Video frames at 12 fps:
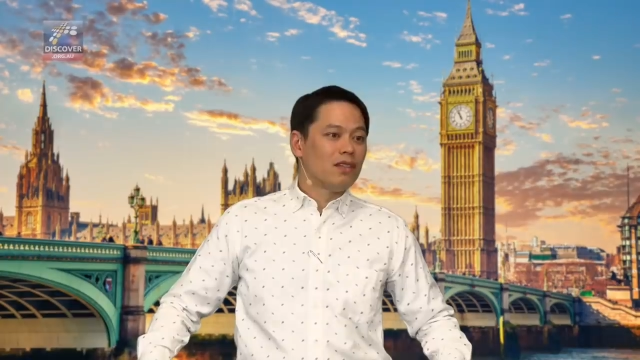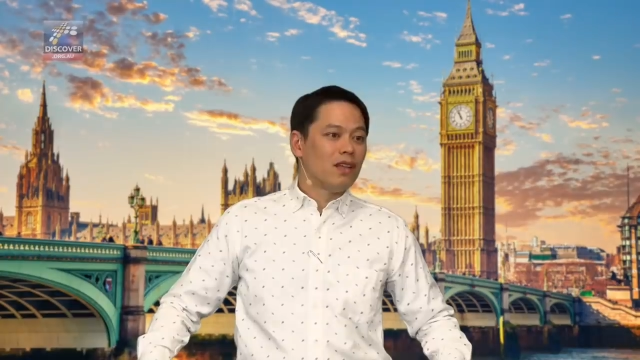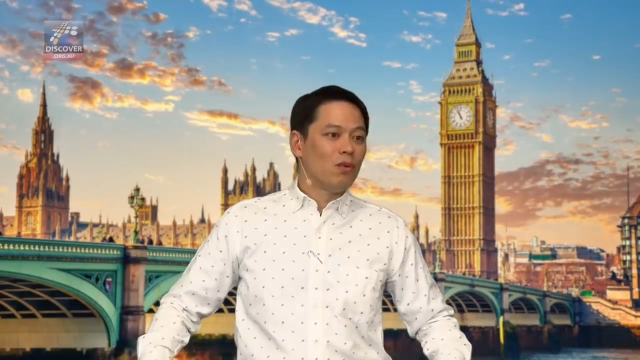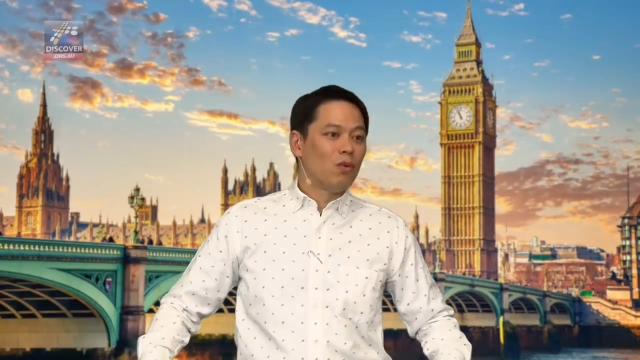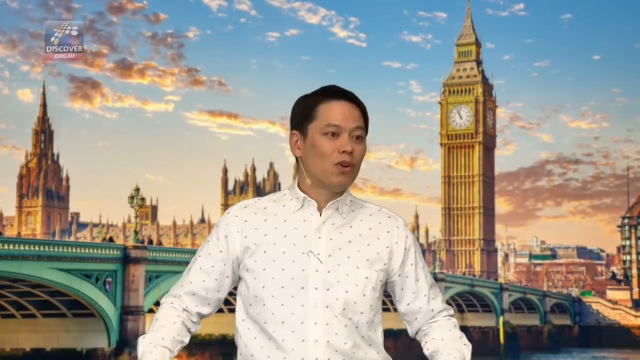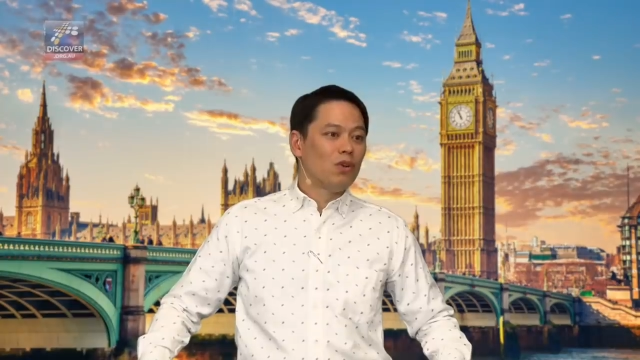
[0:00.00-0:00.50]

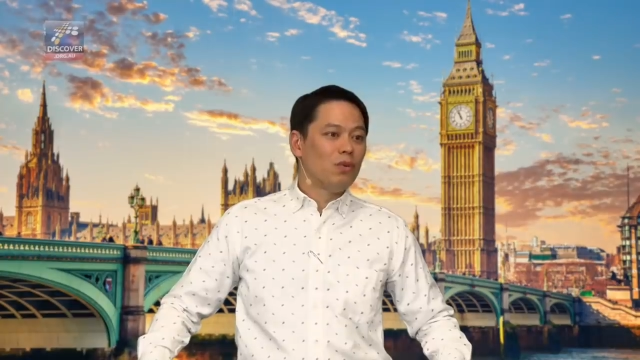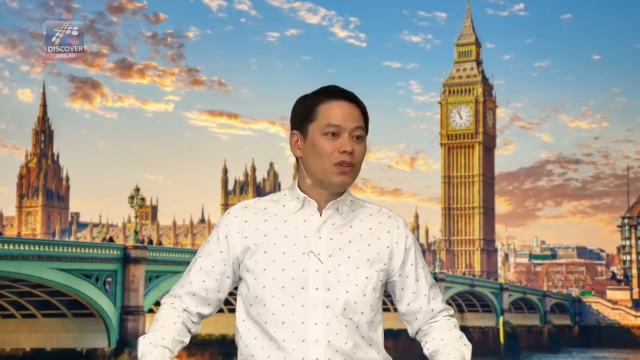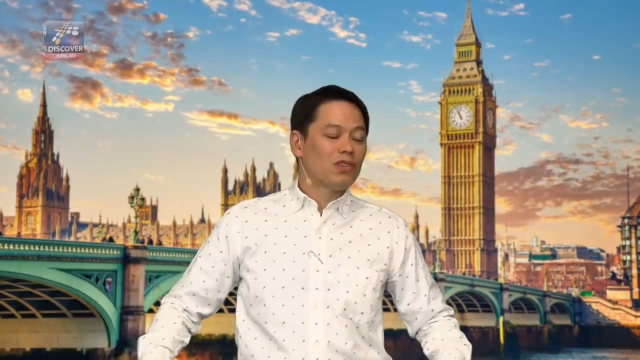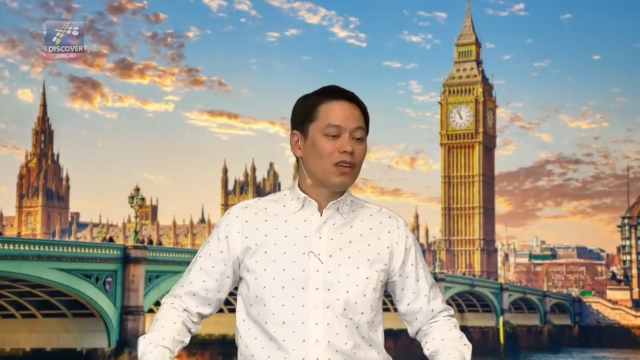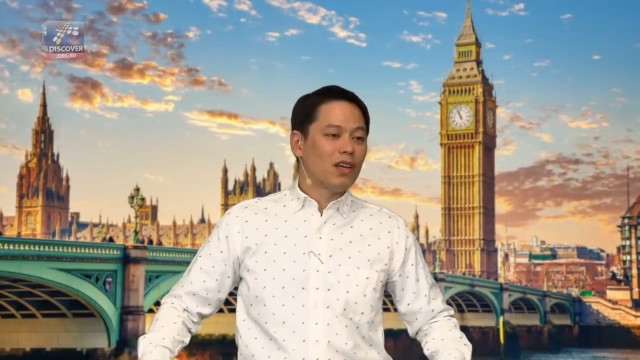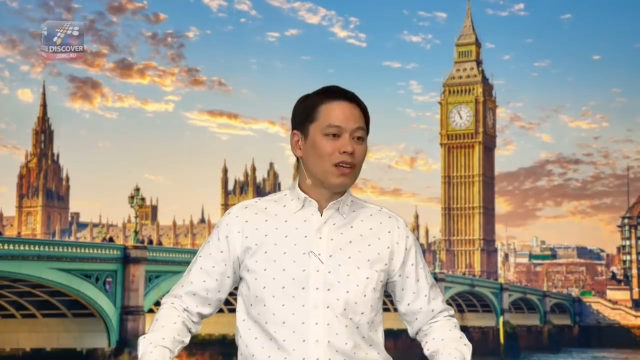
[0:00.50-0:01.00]
And what do we
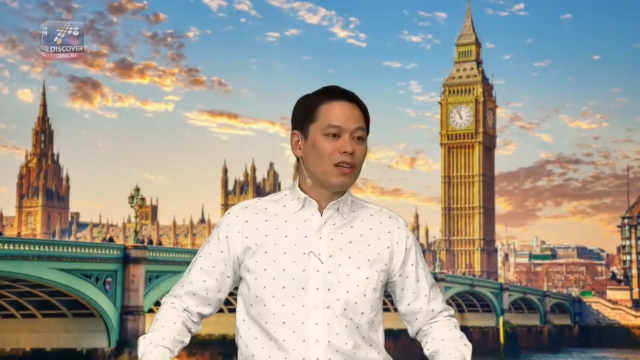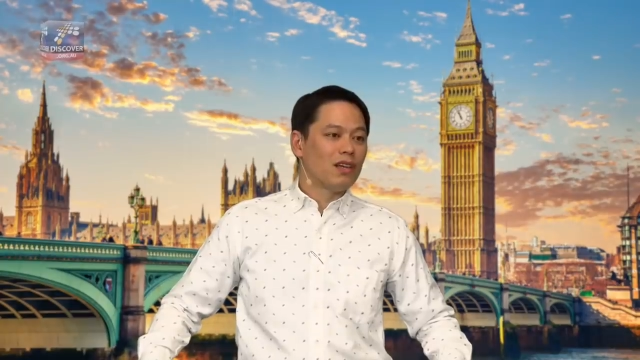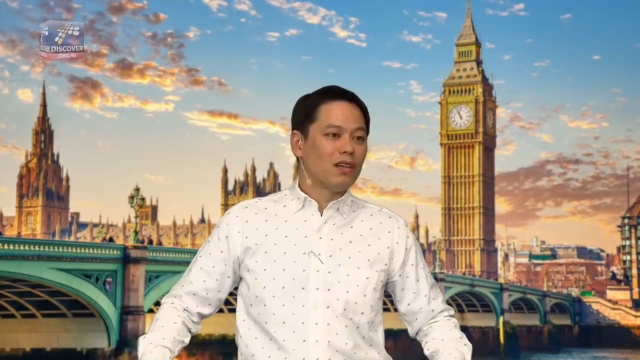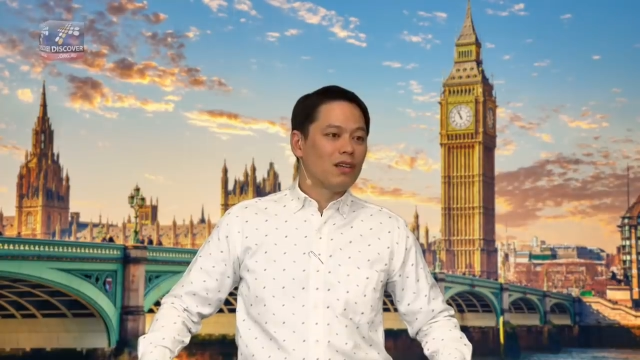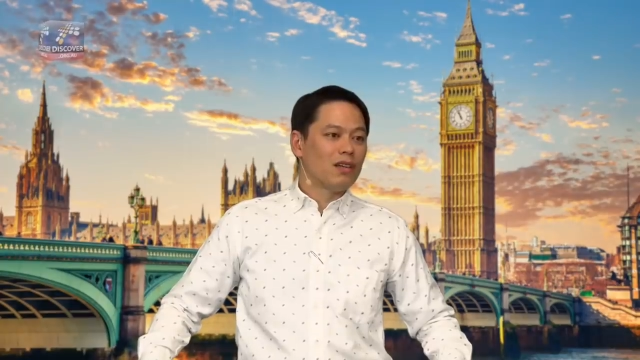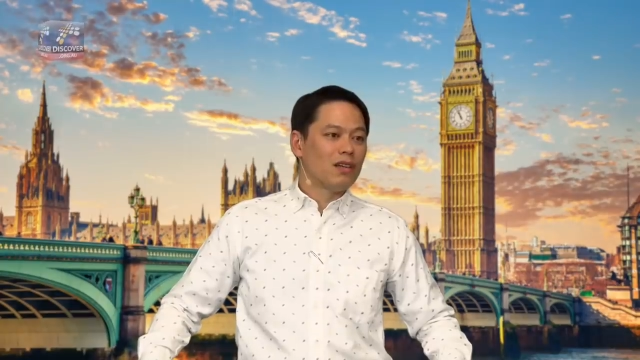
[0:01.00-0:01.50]
say?
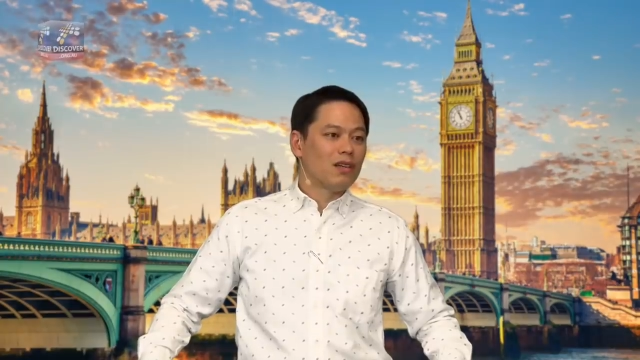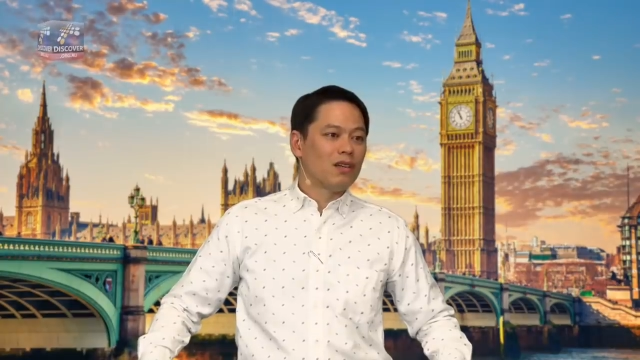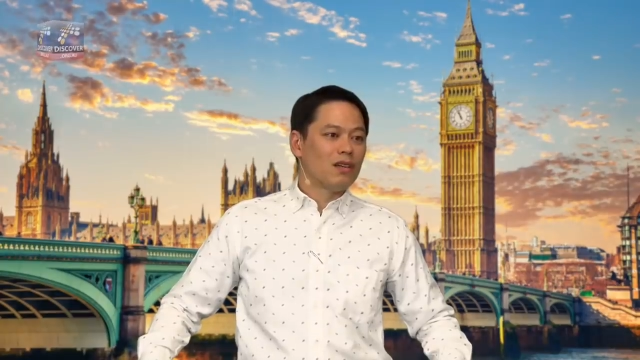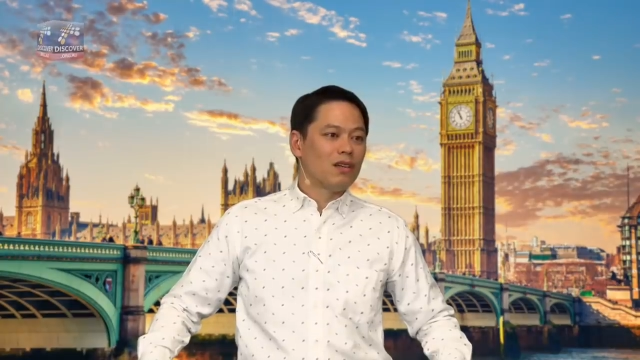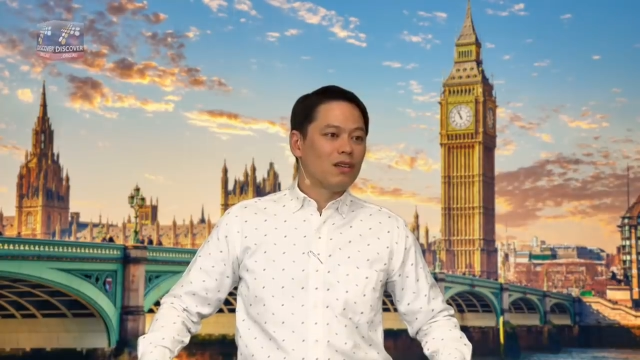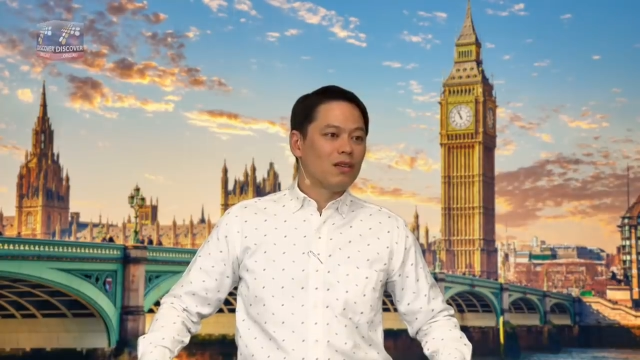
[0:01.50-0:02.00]

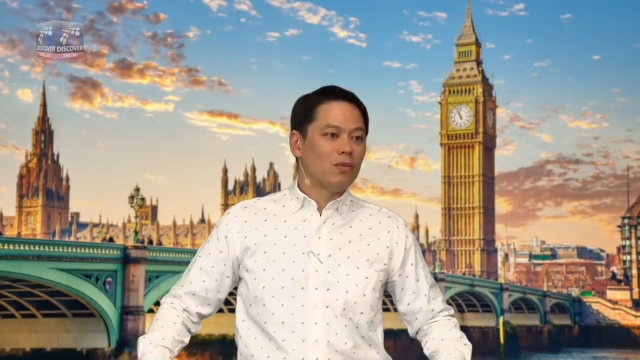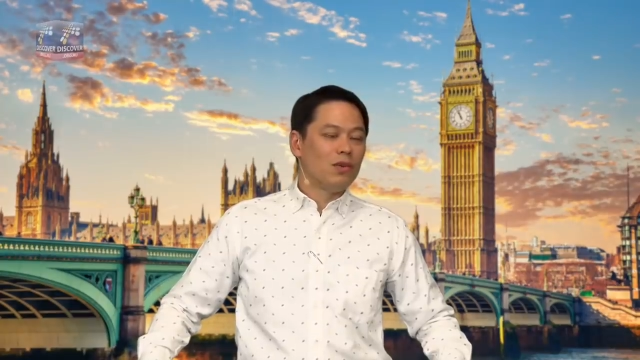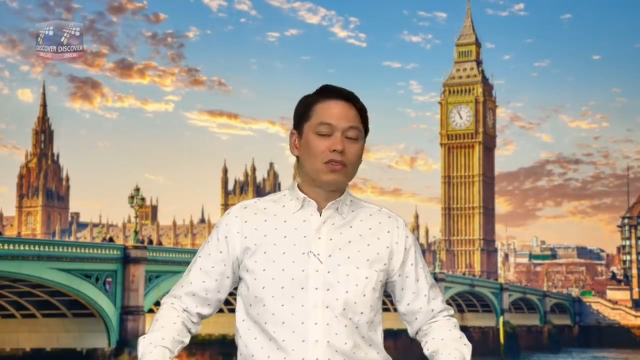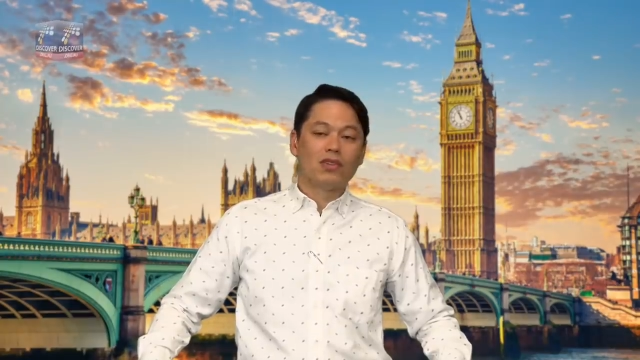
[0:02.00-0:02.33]
We